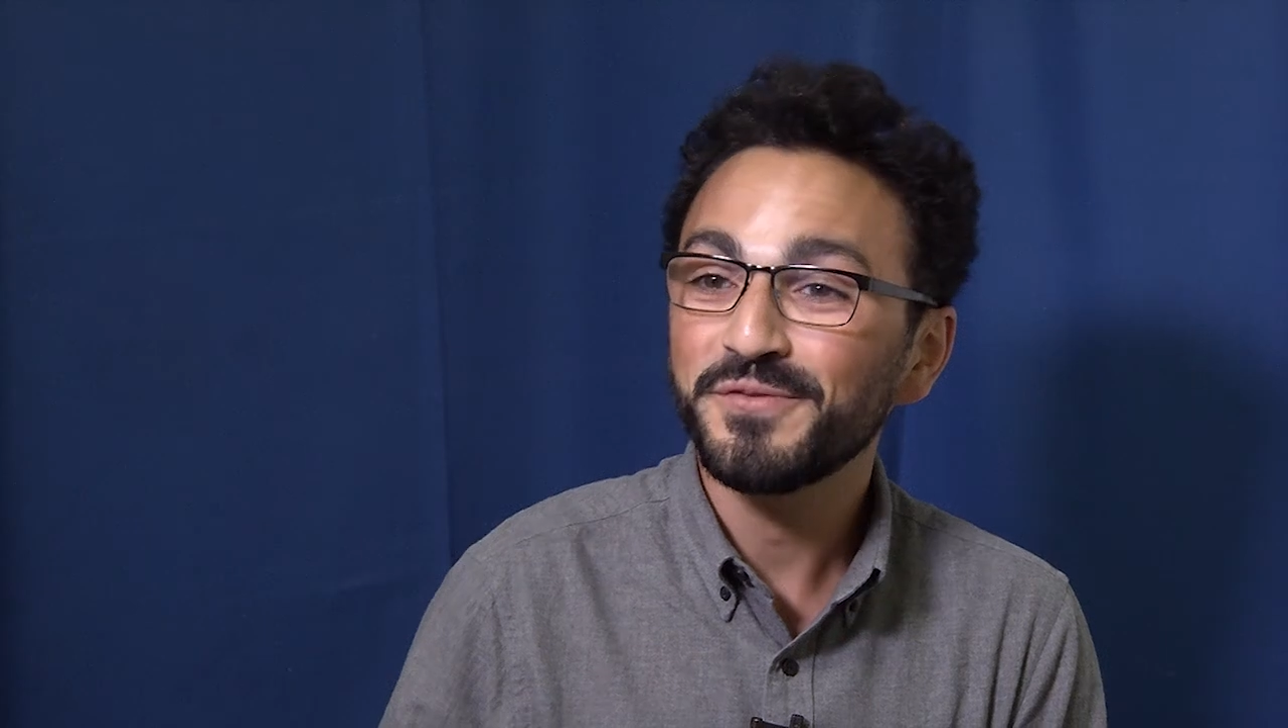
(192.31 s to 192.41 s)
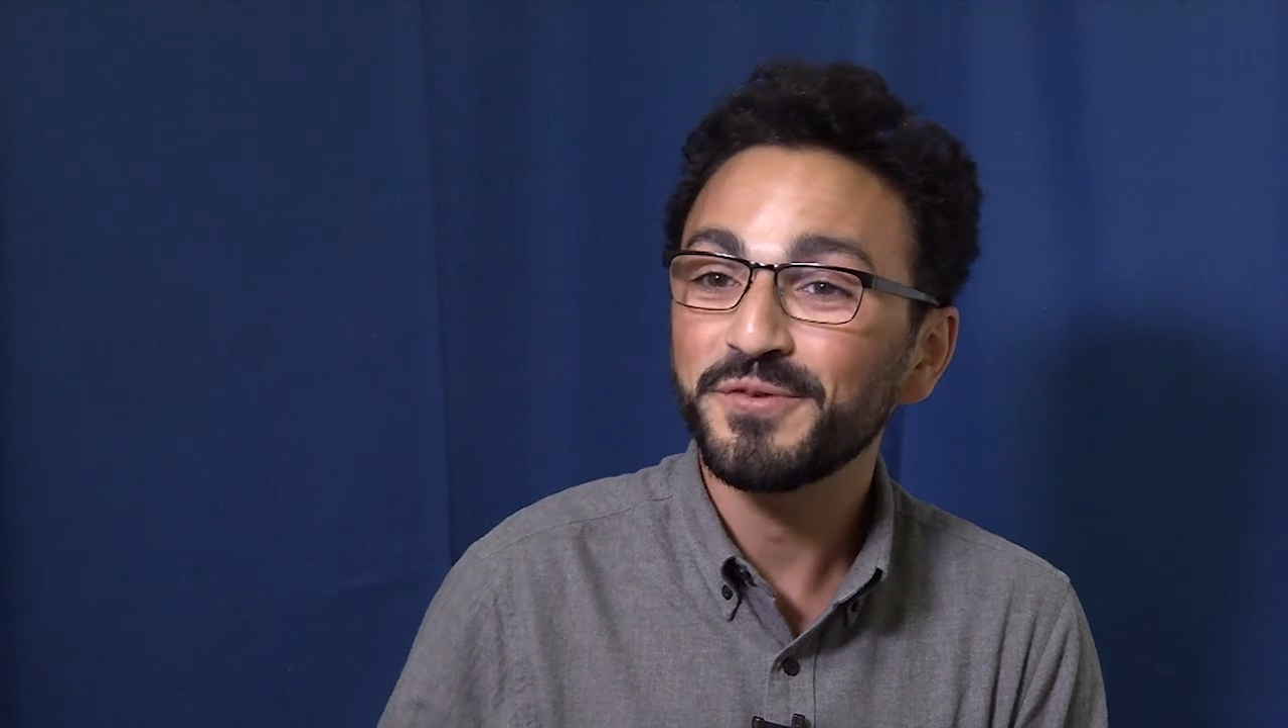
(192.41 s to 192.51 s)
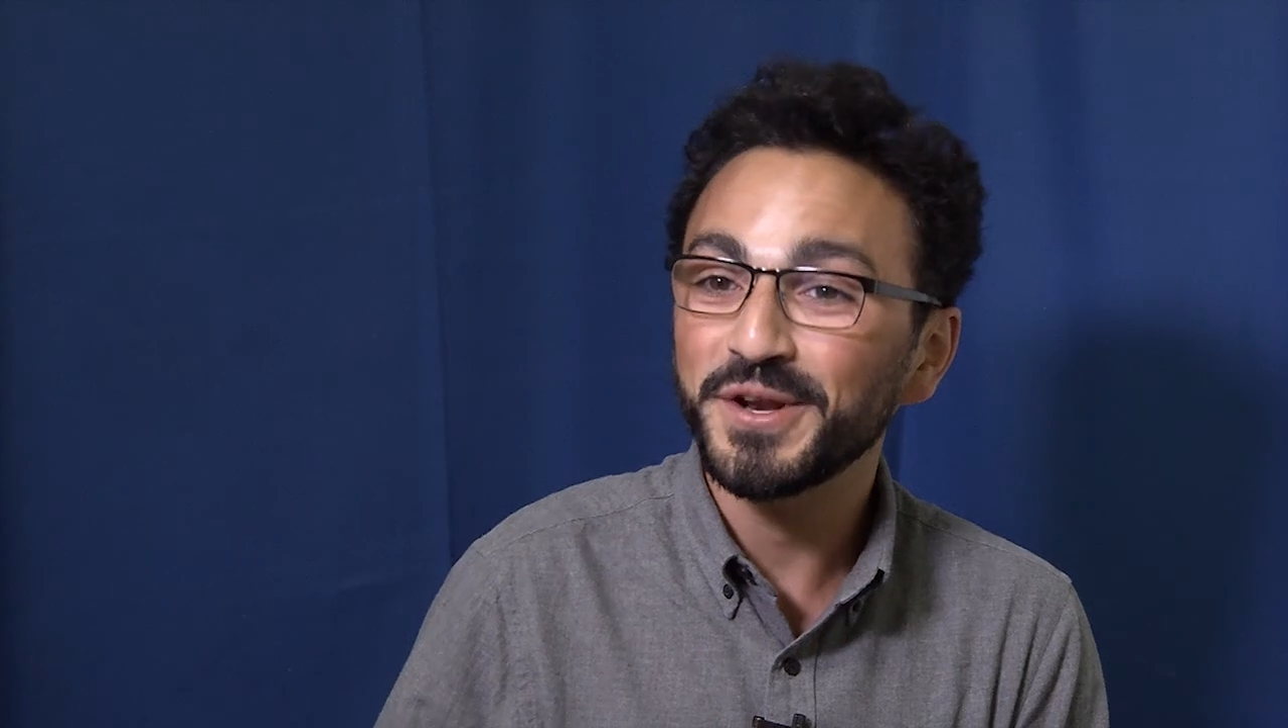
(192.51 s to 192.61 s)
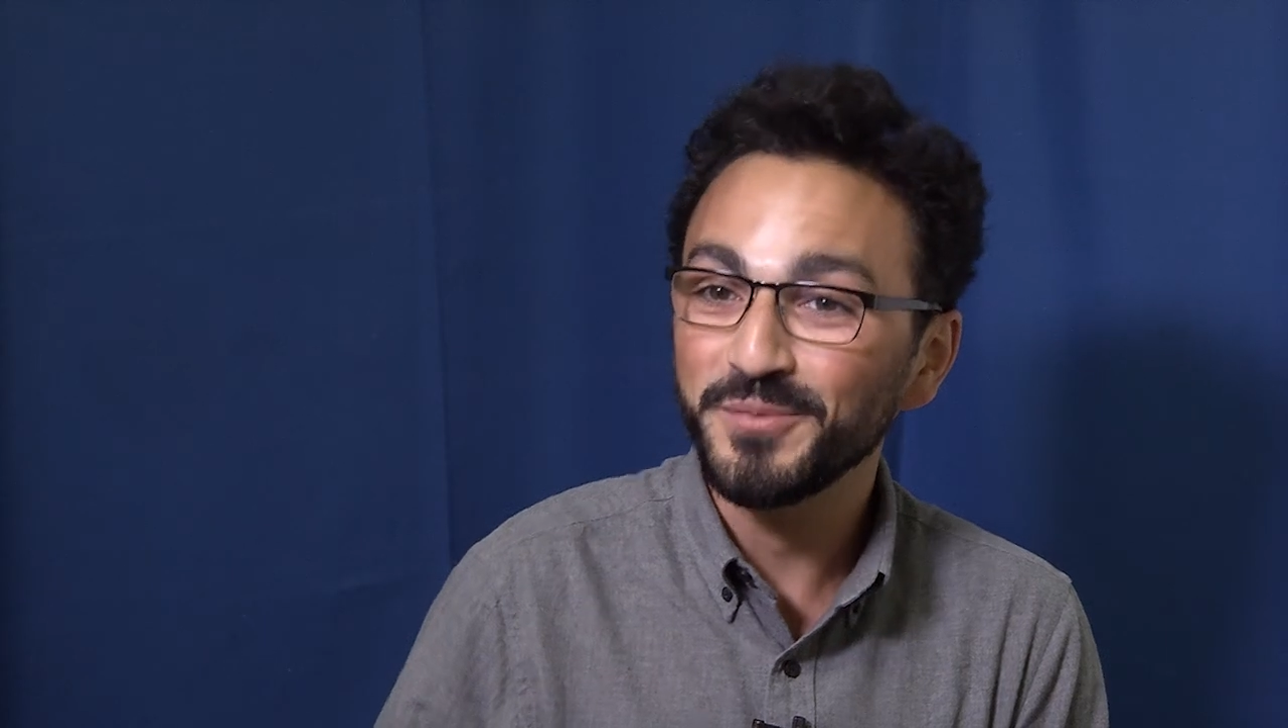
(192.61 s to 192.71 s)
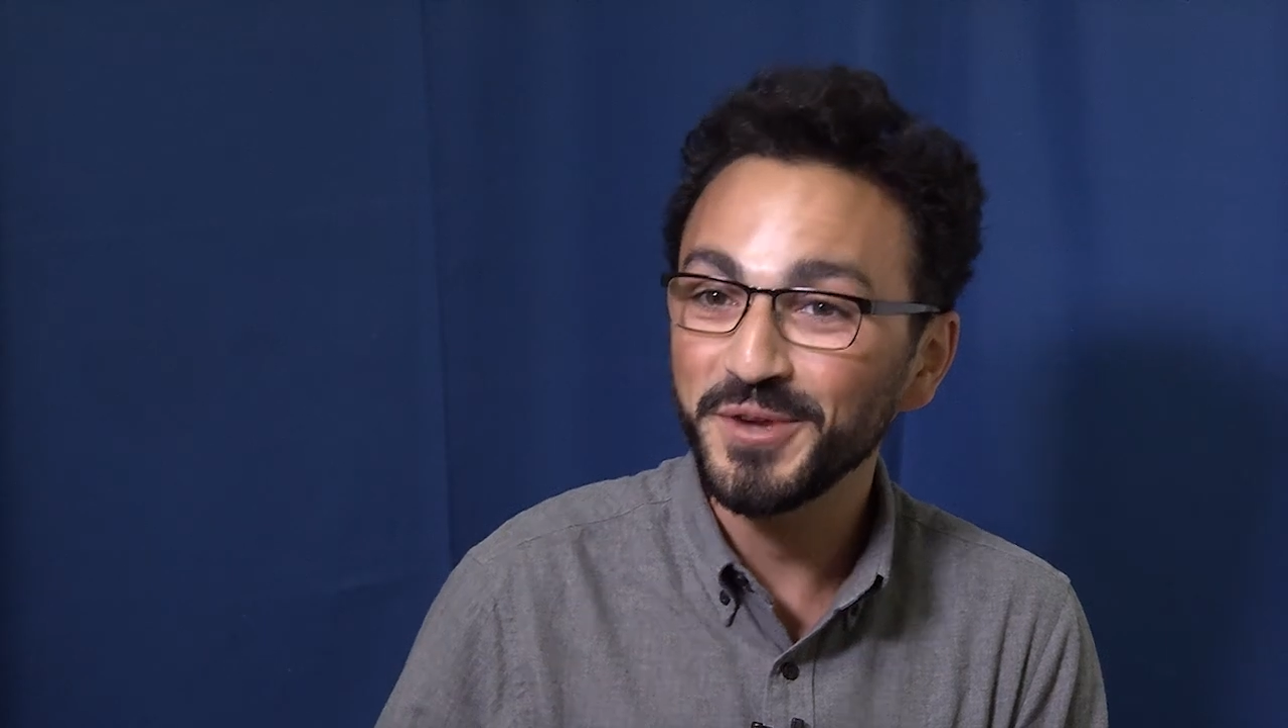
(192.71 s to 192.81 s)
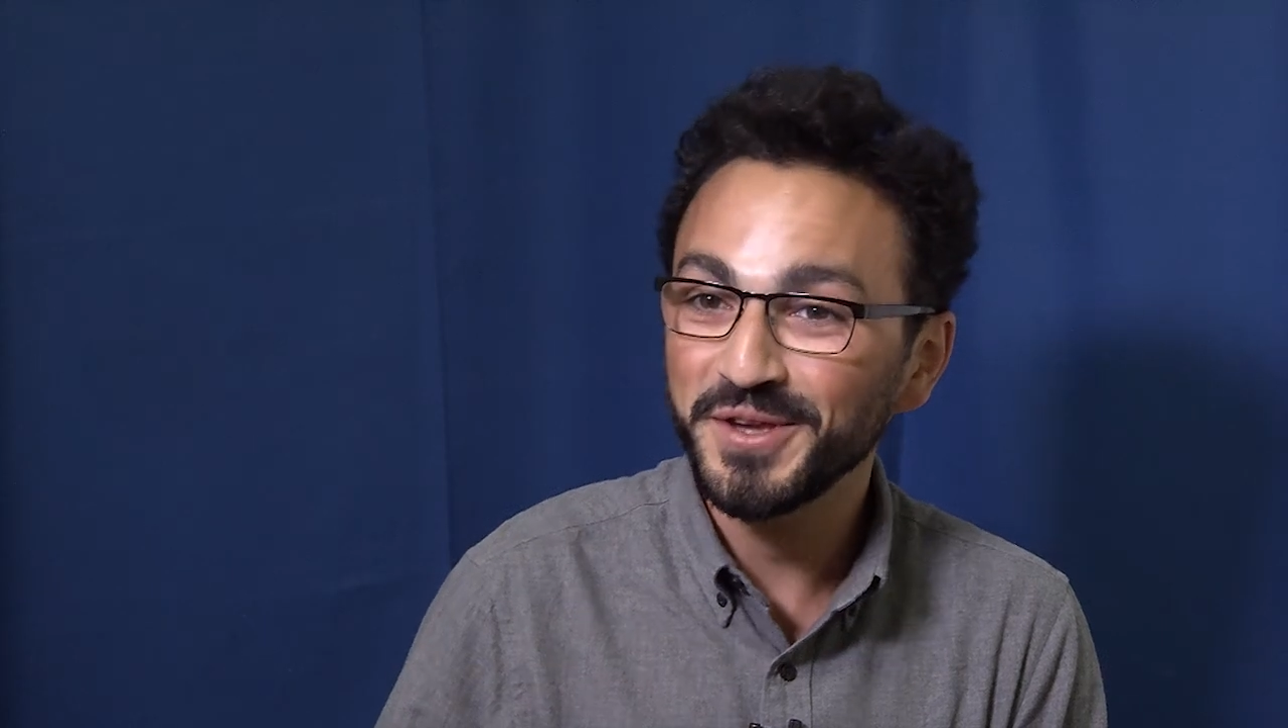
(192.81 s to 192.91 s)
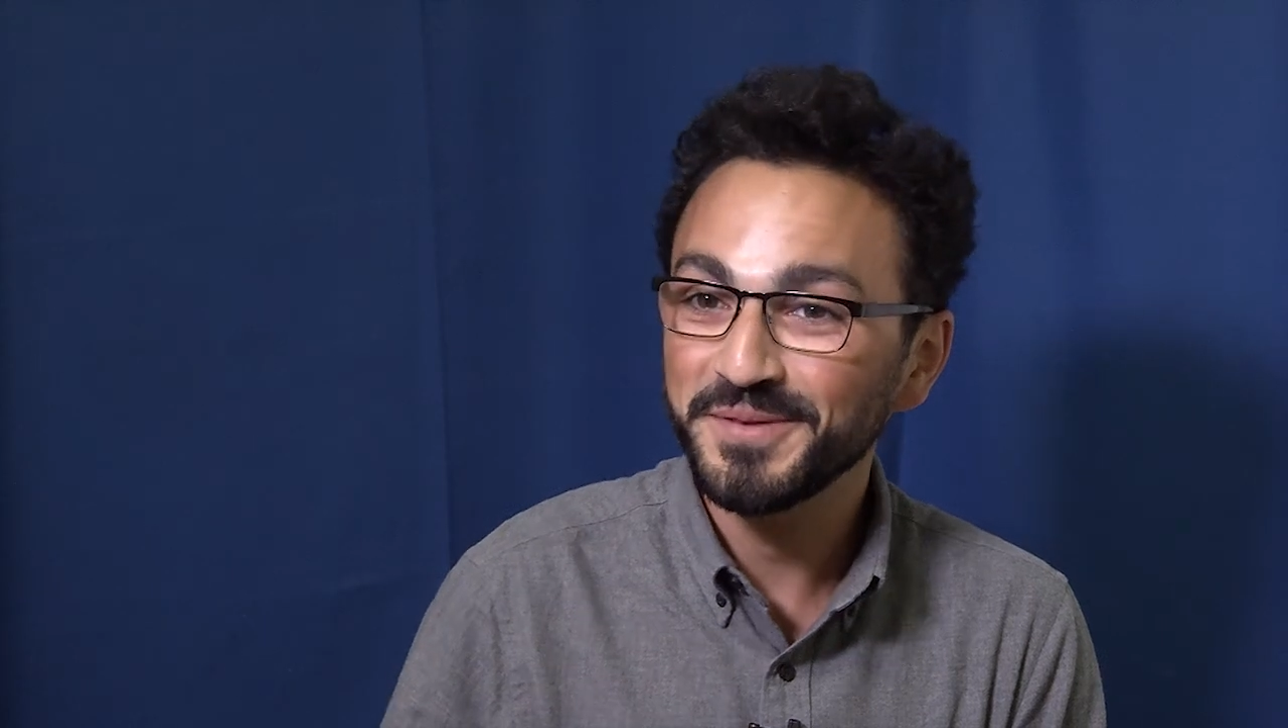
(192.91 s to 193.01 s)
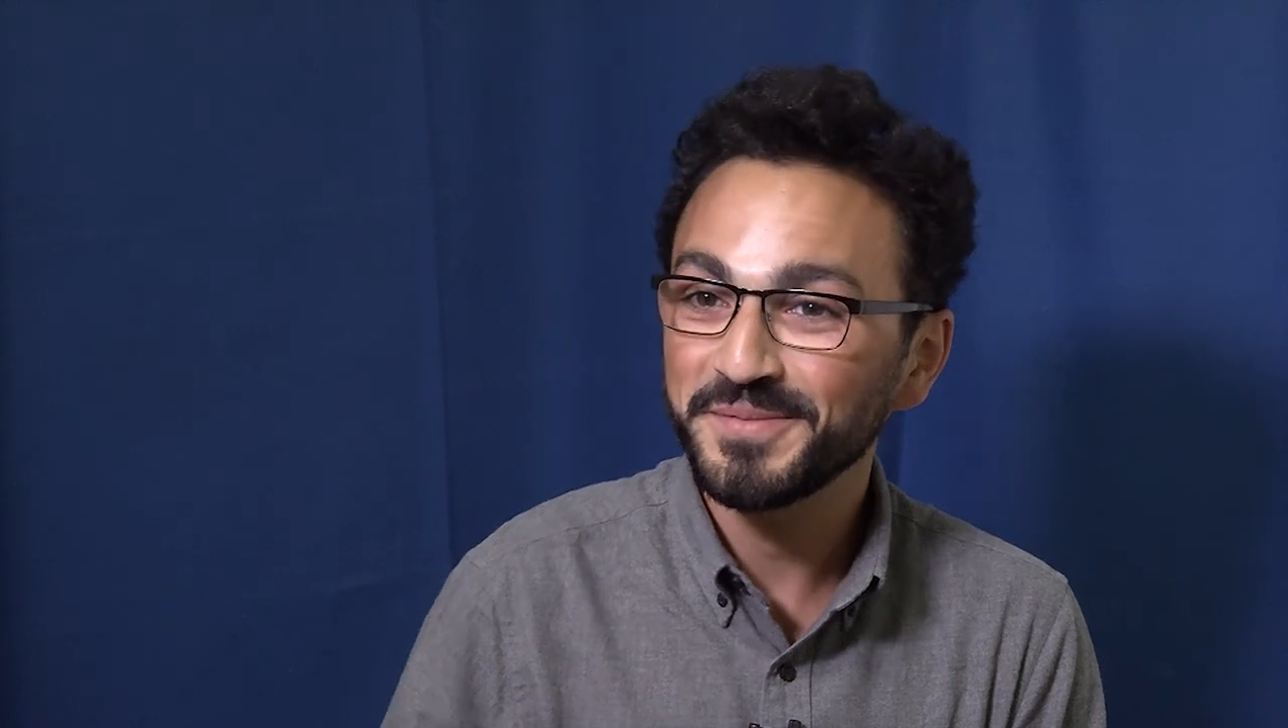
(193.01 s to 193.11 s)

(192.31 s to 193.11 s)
frenemy.